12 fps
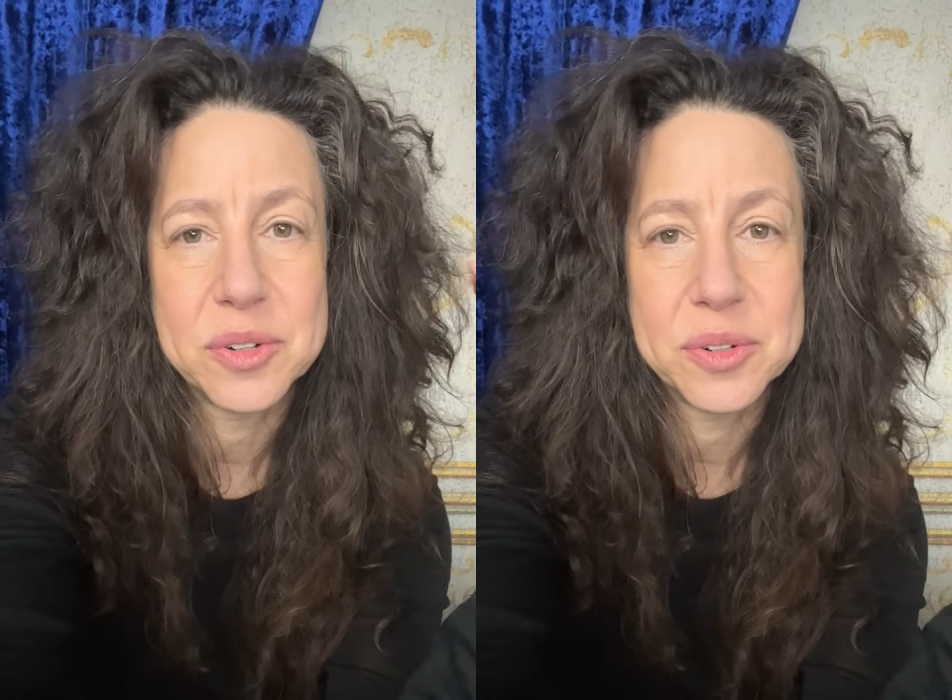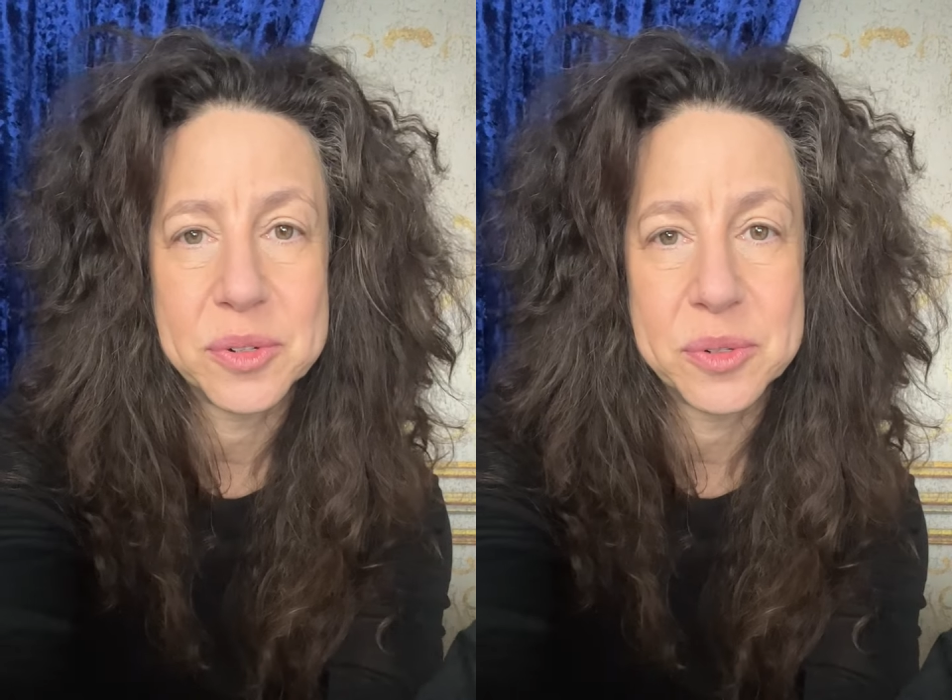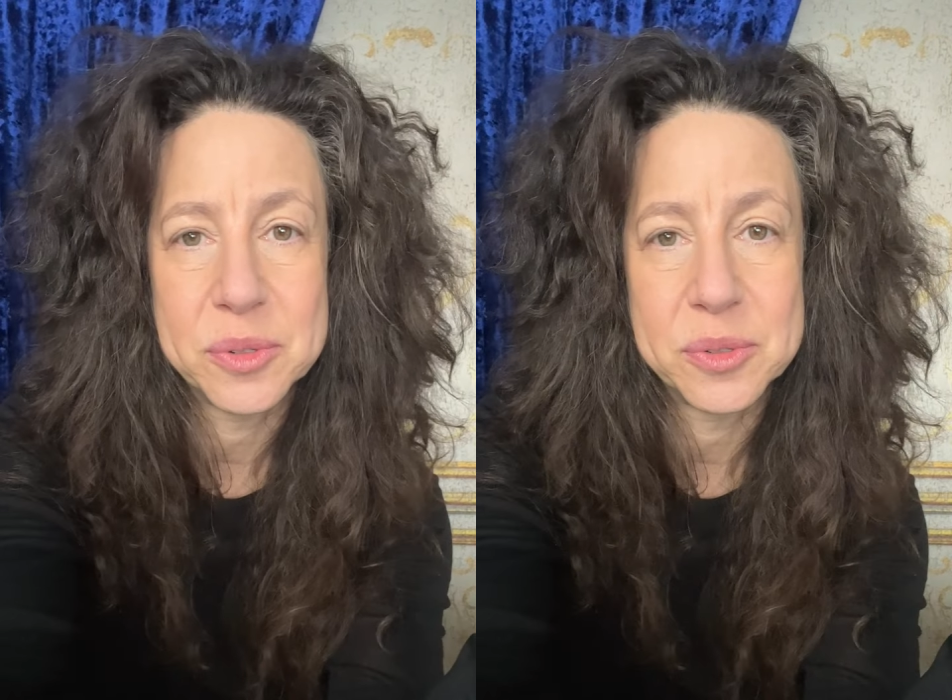
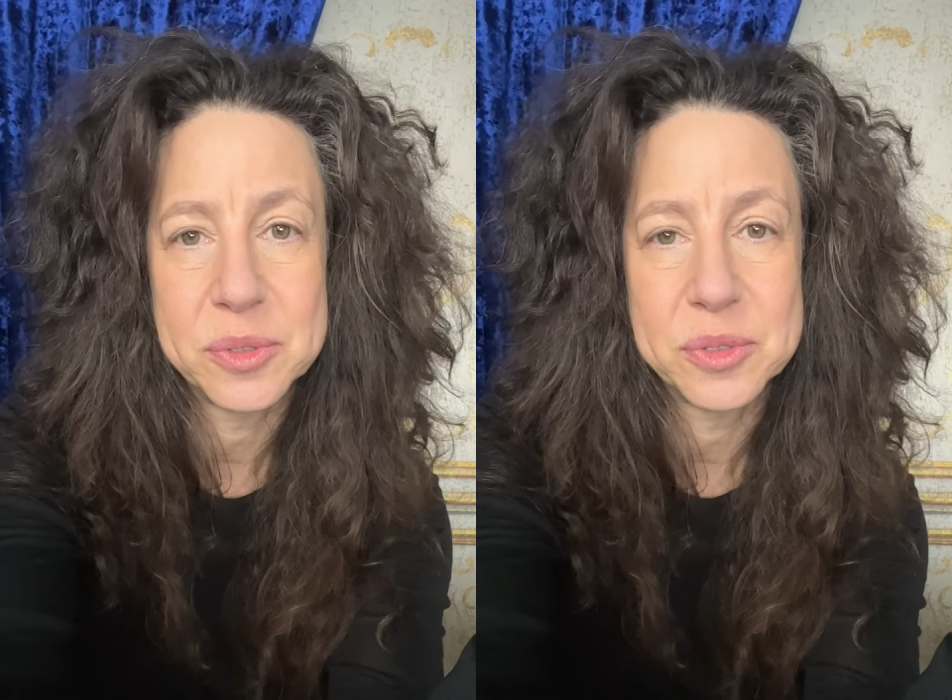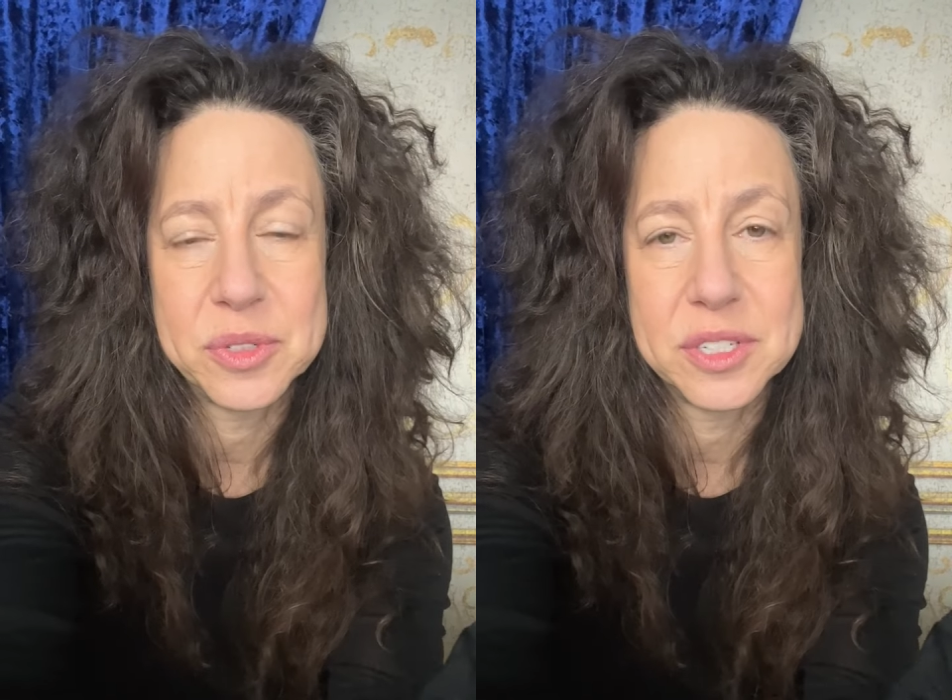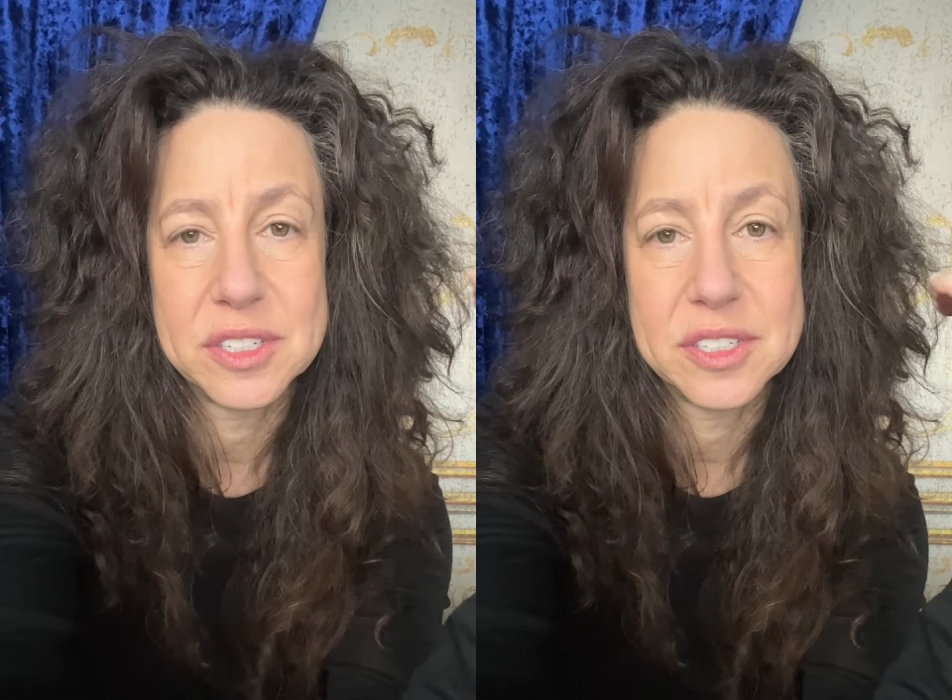
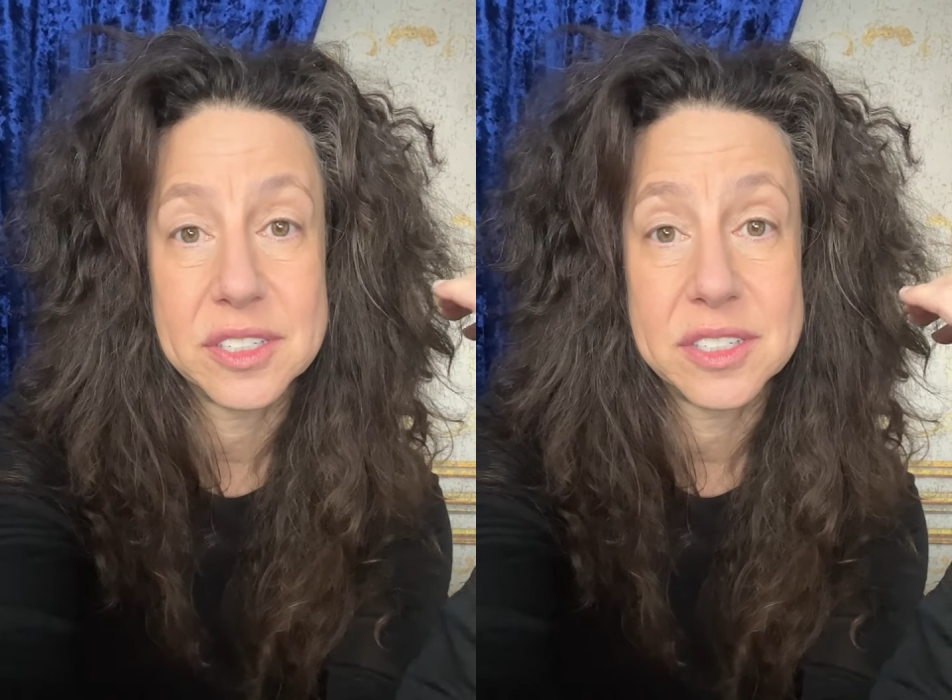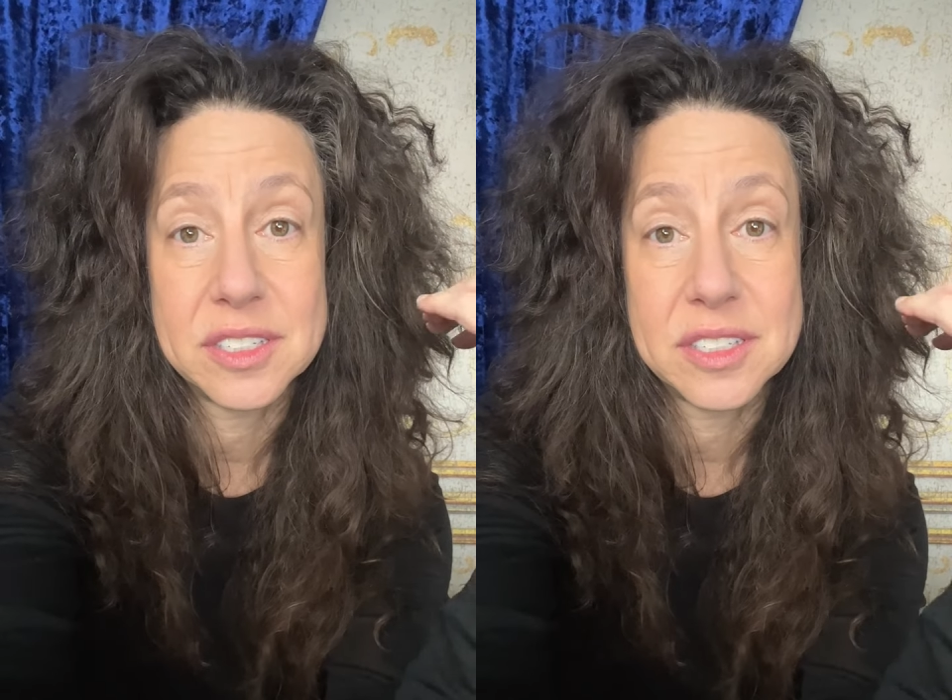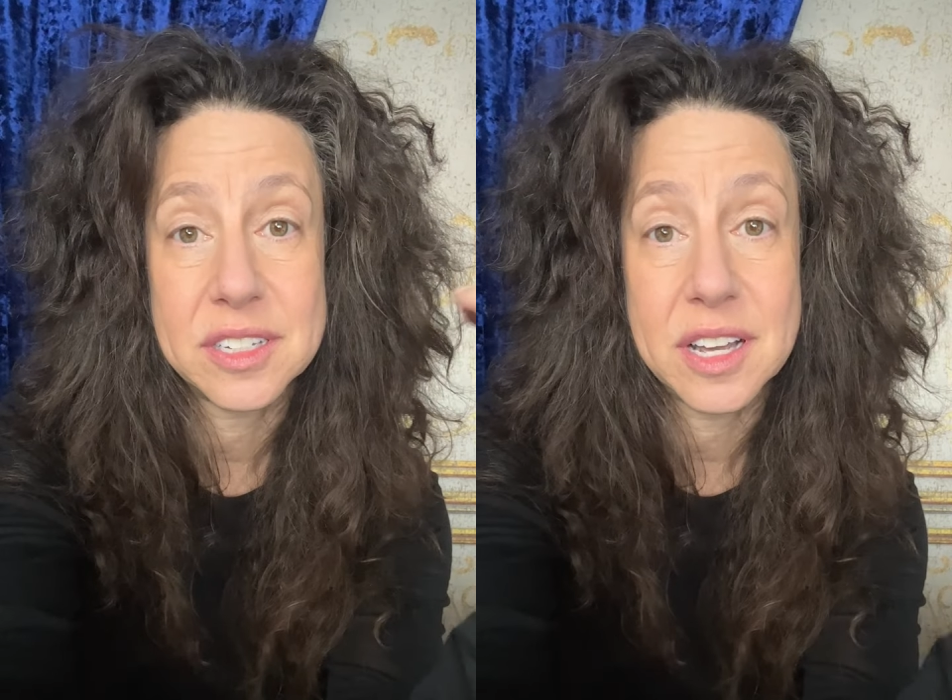old
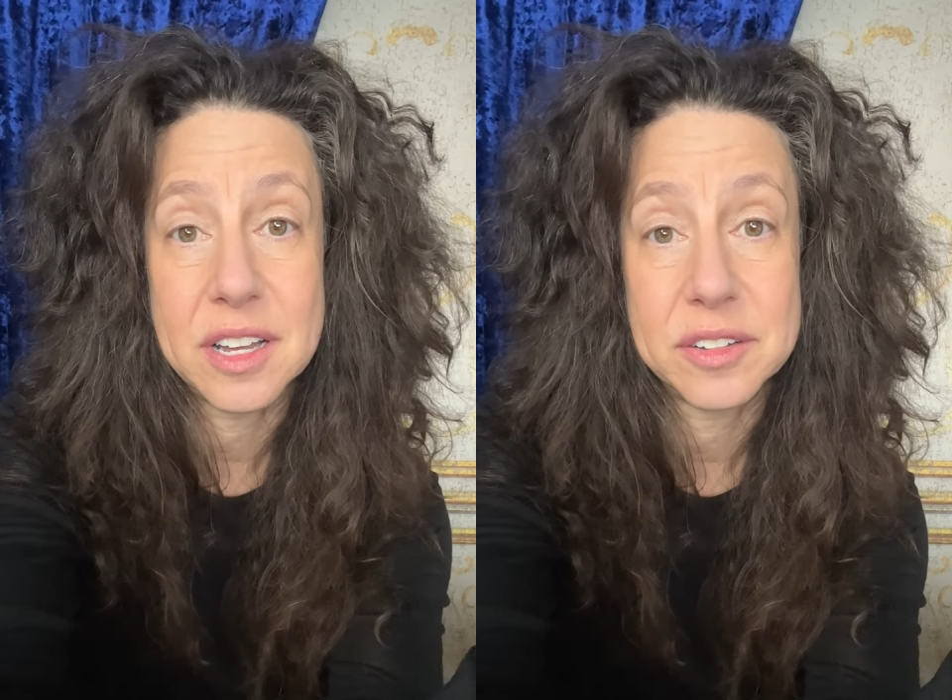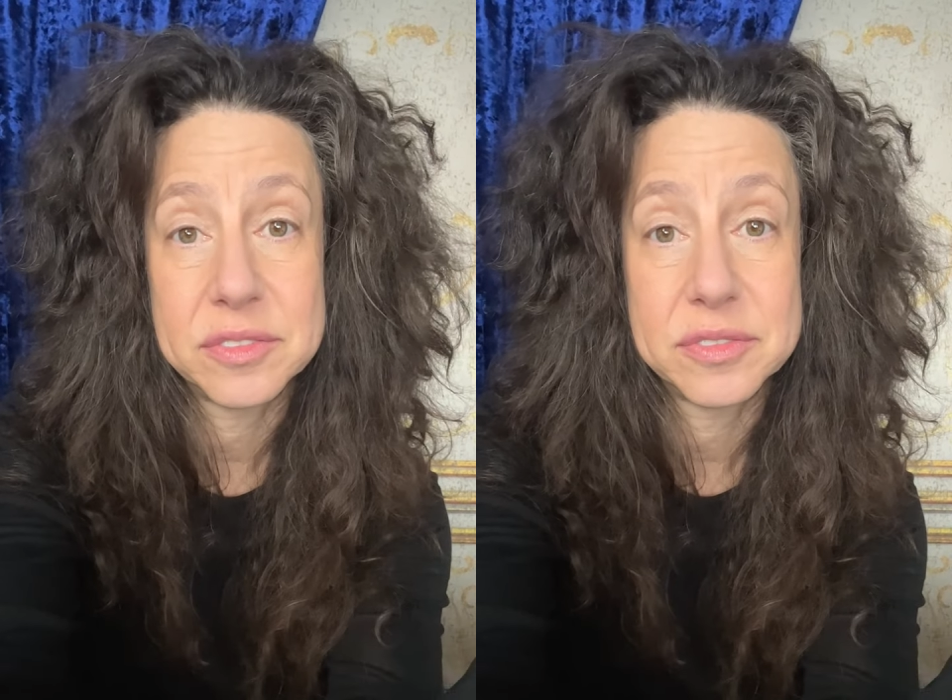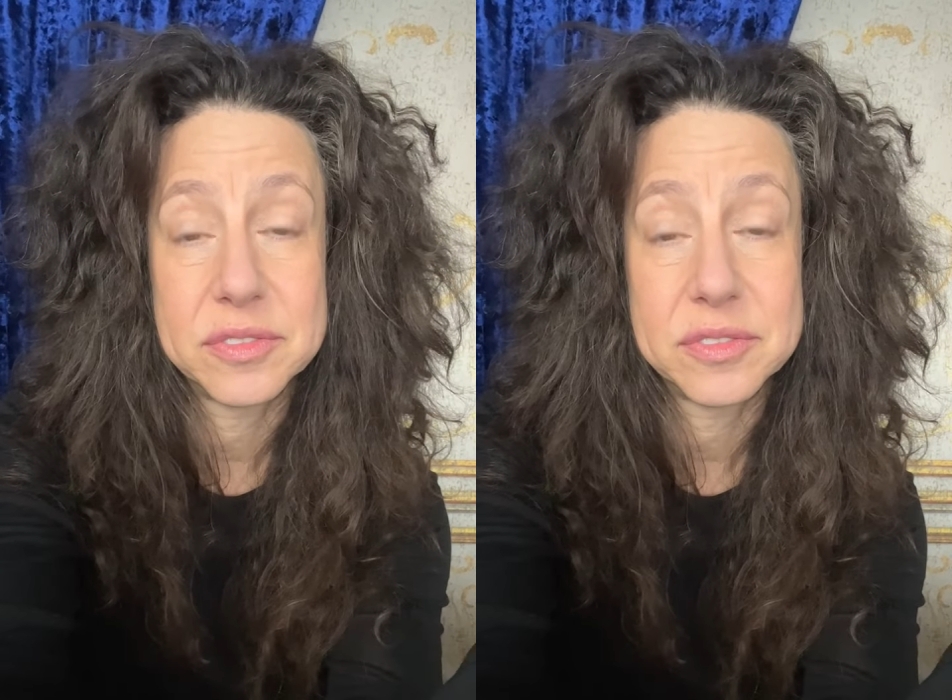stuff.